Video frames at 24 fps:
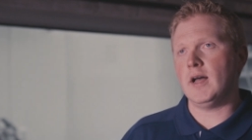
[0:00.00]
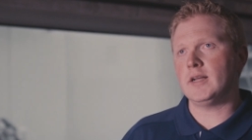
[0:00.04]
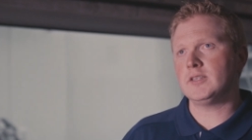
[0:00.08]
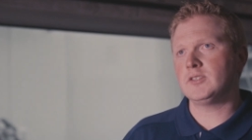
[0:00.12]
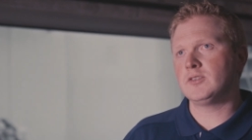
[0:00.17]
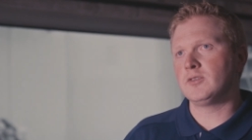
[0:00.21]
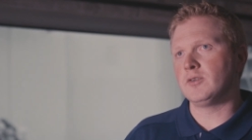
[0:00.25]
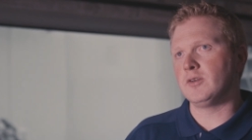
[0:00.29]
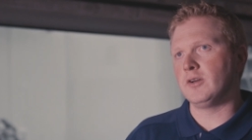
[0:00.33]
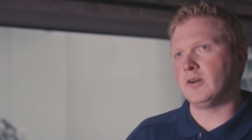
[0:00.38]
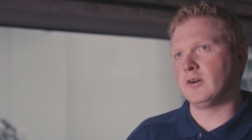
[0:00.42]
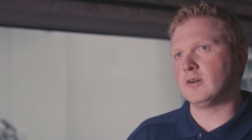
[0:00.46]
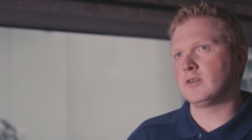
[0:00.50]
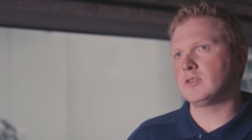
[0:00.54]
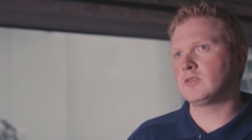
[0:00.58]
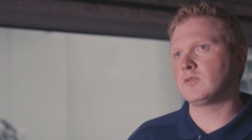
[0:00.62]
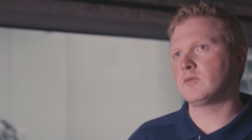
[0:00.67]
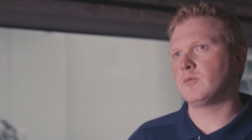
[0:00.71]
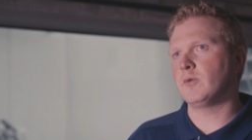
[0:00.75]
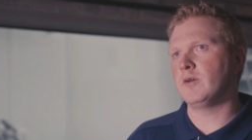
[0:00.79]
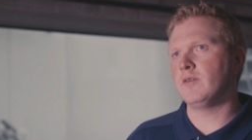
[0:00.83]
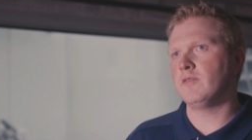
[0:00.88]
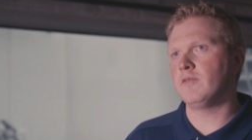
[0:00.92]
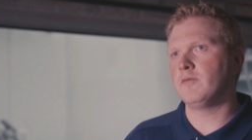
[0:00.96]
the last two
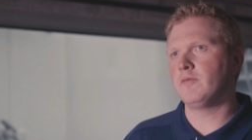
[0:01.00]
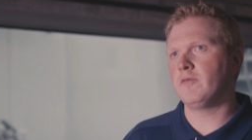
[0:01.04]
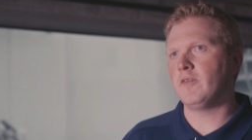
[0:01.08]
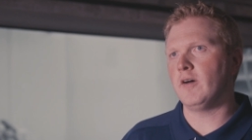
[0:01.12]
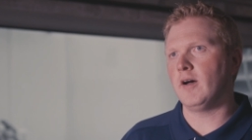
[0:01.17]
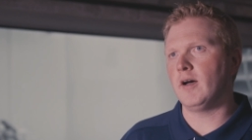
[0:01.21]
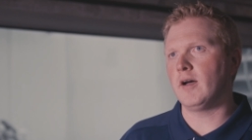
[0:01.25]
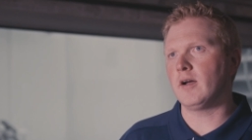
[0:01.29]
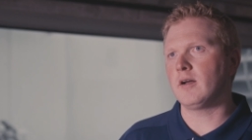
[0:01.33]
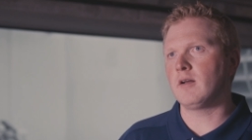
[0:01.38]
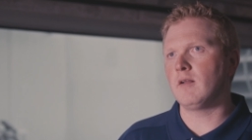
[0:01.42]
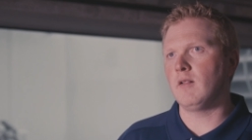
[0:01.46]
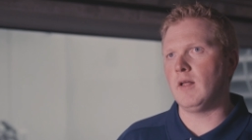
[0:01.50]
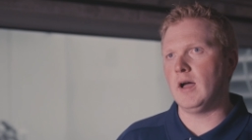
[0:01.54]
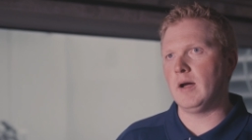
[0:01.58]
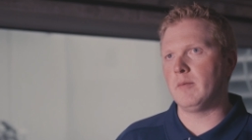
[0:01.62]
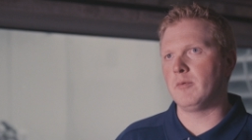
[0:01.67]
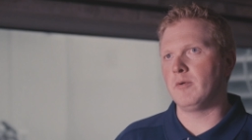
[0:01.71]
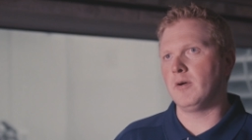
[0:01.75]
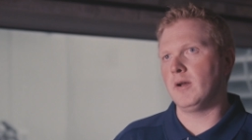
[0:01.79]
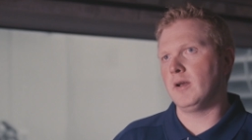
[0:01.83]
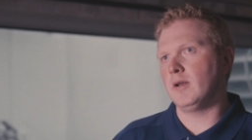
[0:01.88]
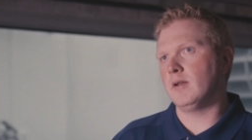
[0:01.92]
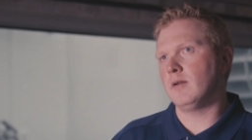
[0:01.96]
years, we've uh,
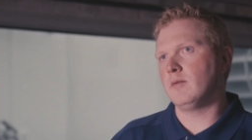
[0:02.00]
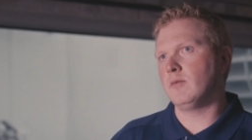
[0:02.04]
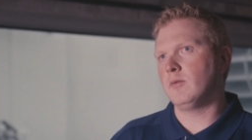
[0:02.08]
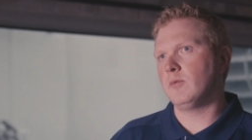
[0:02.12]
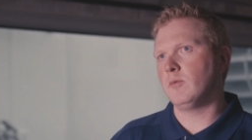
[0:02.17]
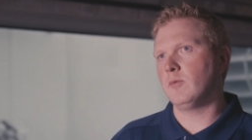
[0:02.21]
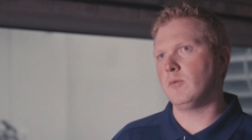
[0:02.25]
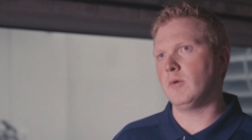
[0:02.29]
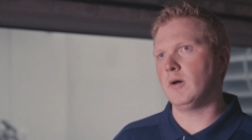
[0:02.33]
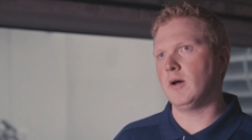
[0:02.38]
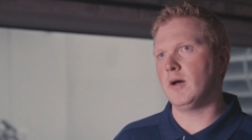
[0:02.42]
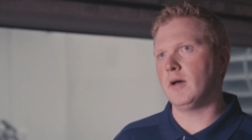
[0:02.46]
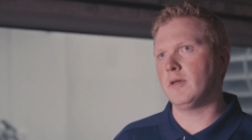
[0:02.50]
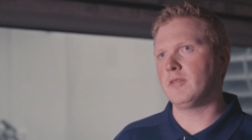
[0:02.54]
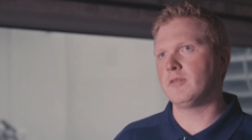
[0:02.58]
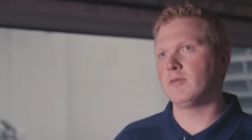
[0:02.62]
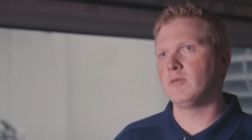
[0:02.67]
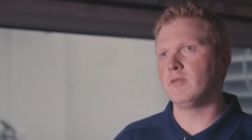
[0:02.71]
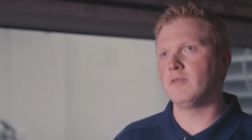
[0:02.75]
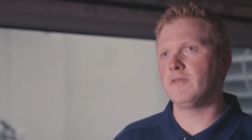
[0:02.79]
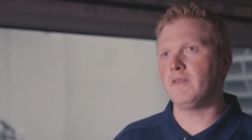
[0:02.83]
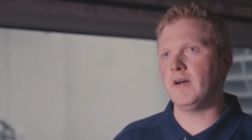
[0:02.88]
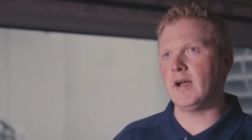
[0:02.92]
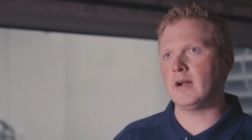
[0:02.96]
collaborated uh,
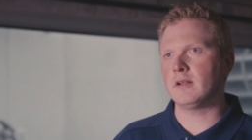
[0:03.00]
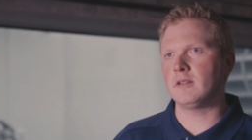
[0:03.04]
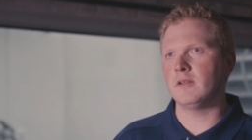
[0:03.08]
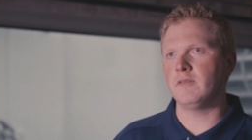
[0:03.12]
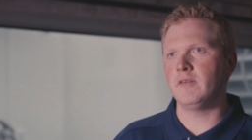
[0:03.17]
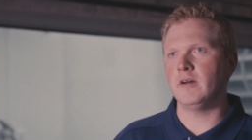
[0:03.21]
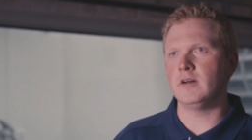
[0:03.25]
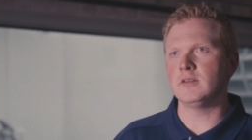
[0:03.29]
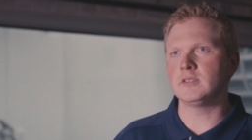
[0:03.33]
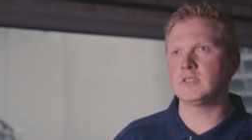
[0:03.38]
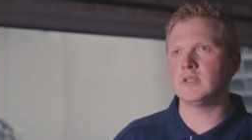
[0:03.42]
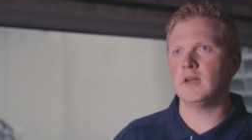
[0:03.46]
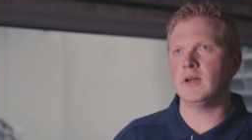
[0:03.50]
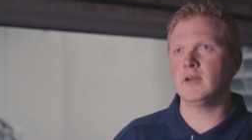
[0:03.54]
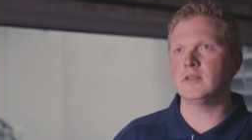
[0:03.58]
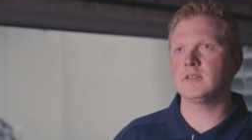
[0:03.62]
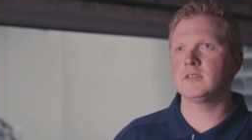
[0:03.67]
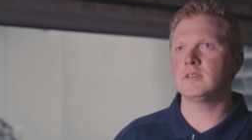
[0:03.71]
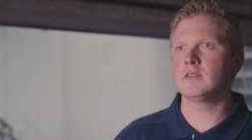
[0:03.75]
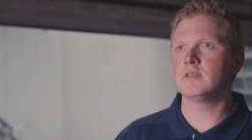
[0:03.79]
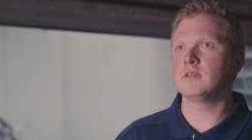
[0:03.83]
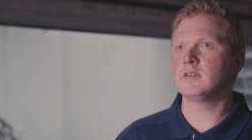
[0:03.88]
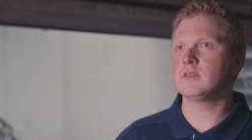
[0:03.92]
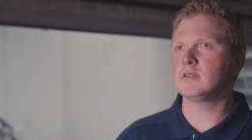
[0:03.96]
through the Faculty of Health
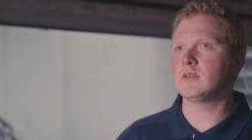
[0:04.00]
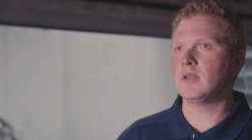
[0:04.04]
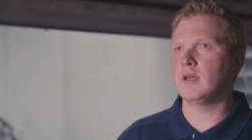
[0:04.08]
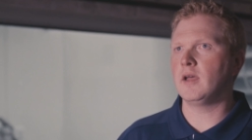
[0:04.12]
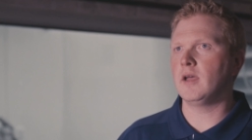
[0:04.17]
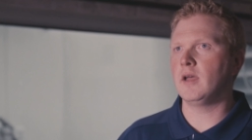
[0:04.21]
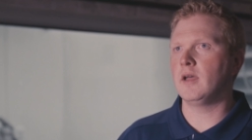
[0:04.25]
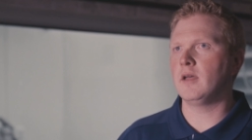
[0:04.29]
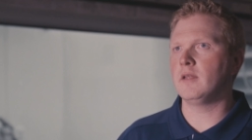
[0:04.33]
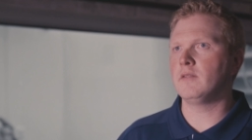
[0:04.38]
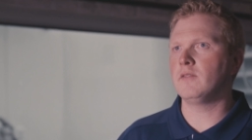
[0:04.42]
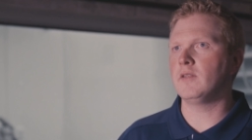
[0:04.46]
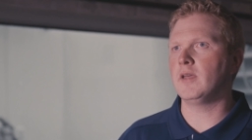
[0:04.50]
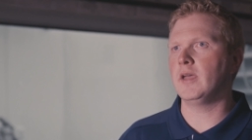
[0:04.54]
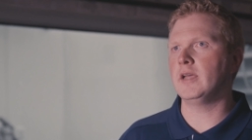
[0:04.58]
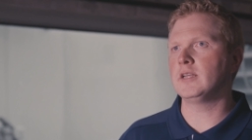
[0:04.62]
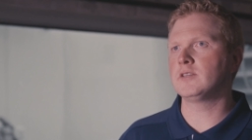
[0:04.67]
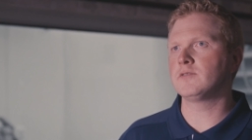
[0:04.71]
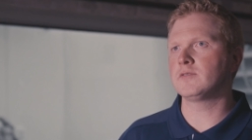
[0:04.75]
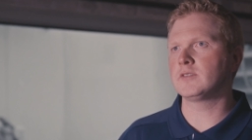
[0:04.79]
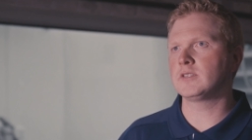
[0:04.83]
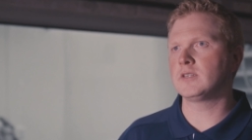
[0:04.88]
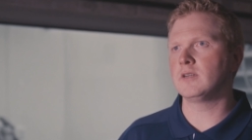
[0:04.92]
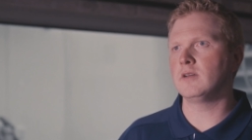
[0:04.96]
Sciences and the
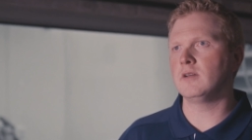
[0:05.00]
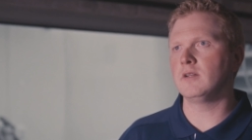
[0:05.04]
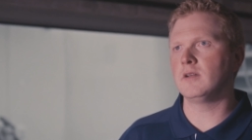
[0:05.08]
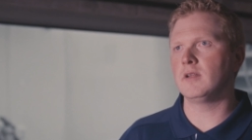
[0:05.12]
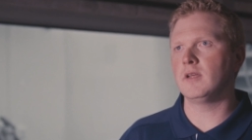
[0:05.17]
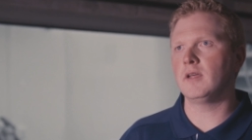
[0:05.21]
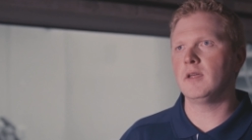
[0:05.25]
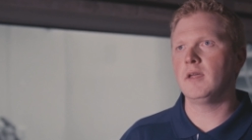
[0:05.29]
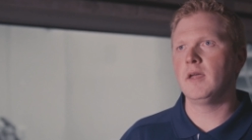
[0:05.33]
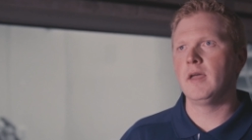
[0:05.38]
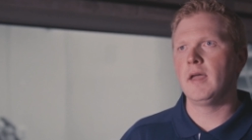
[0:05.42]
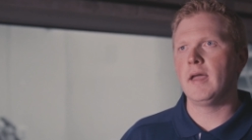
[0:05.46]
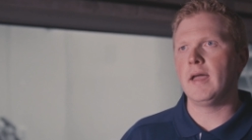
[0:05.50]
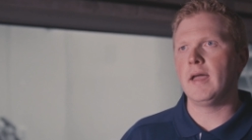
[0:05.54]
ACE facility,